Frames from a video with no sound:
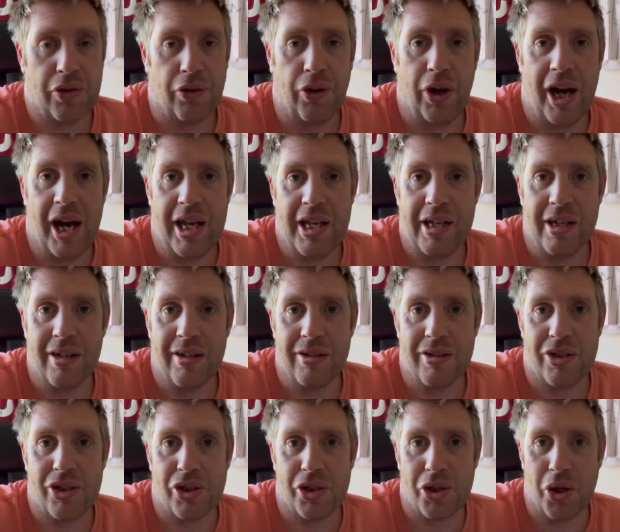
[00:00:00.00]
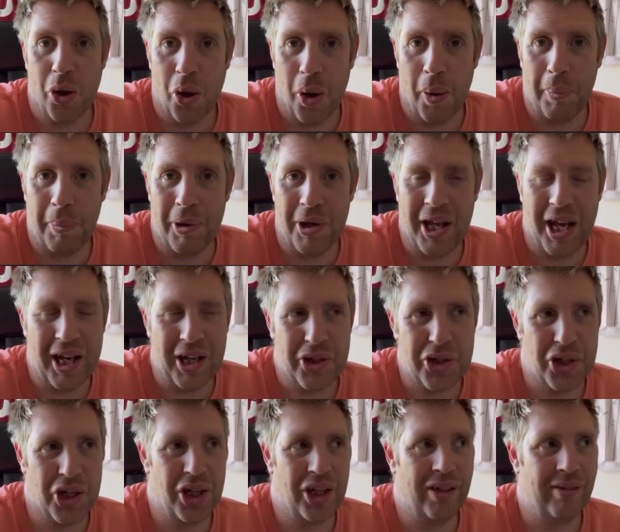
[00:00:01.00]
for a score
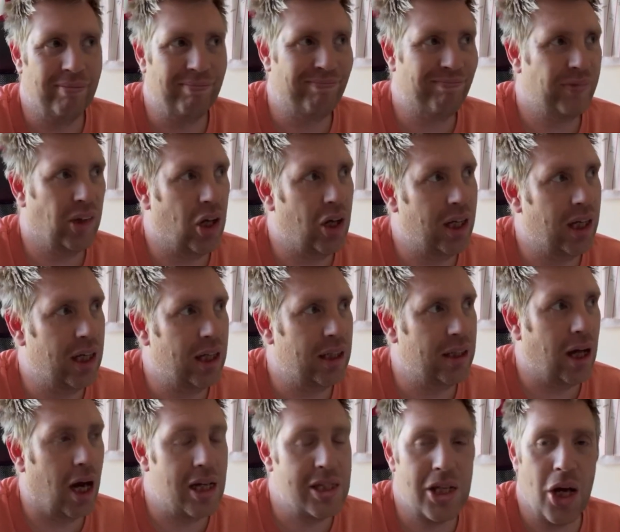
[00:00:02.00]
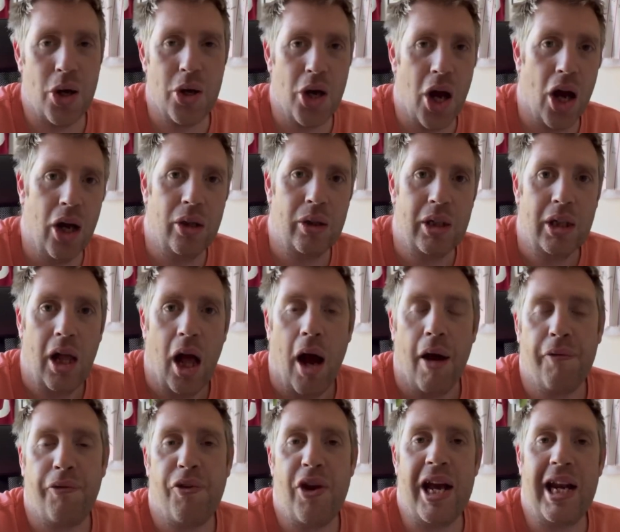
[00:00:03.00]
prediction, I don't know.
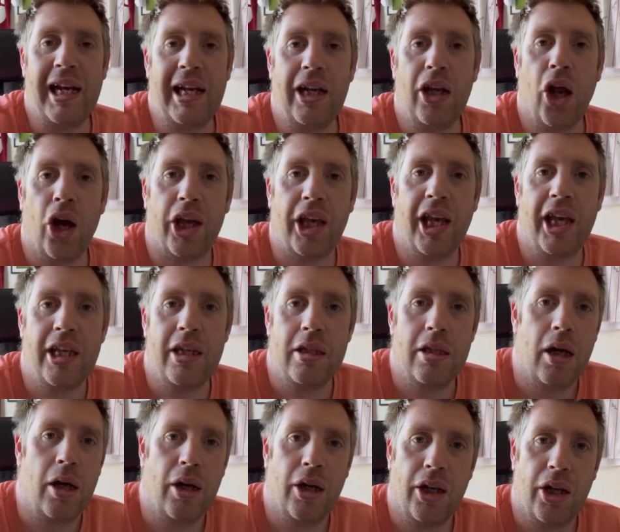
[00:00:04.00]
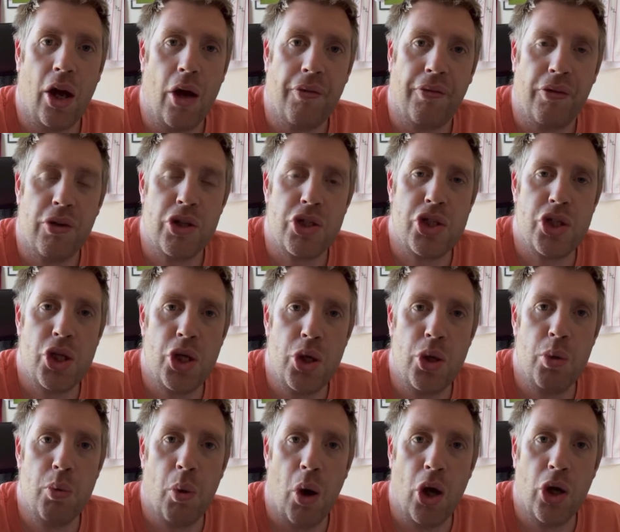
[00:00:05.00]
I'm feeling lucky. I'm going to go for a
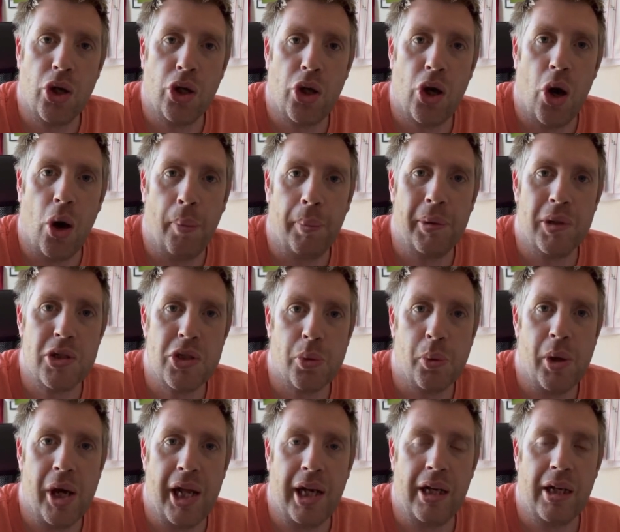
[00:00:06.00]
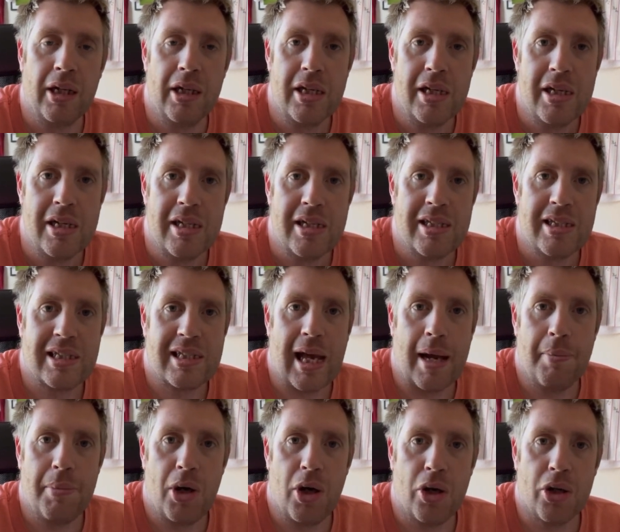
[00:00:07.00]
2-1 Cobblers win.
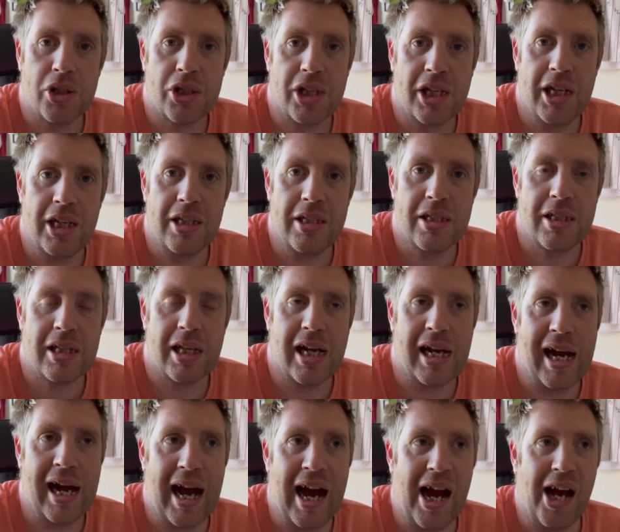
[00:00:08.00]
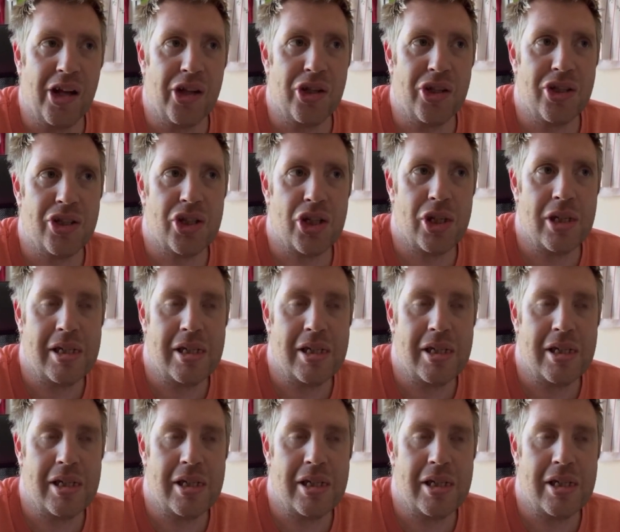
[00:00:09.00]
Sam Hoskins and